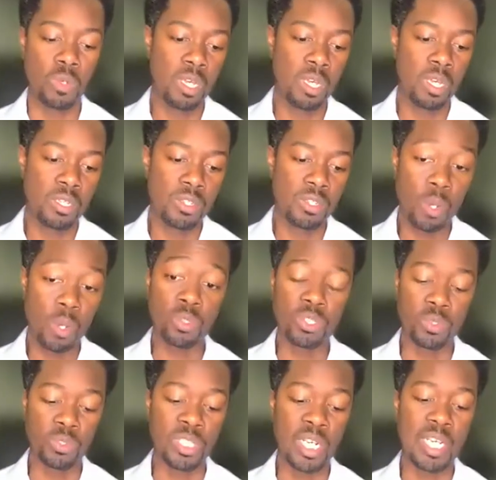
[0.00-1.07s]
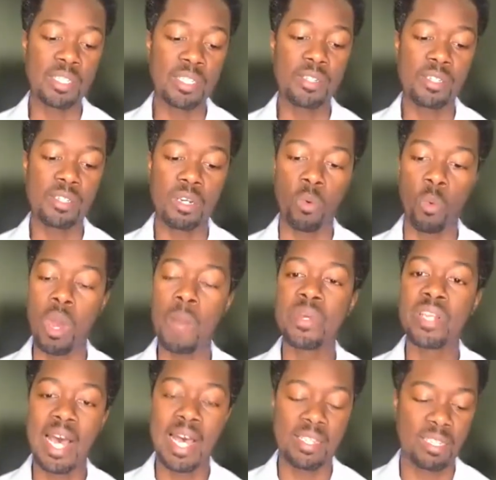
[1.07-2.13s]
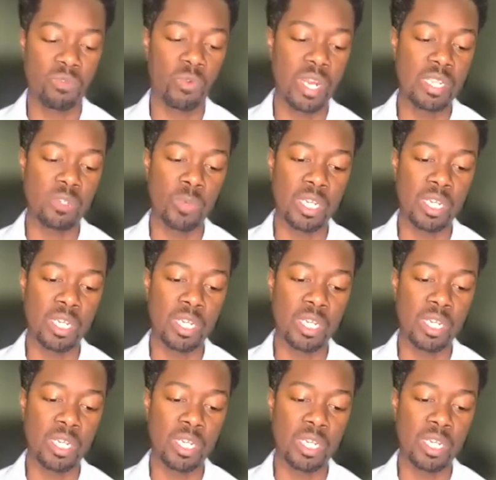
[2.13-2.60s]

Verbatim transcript: social justice. They're weaponizing race when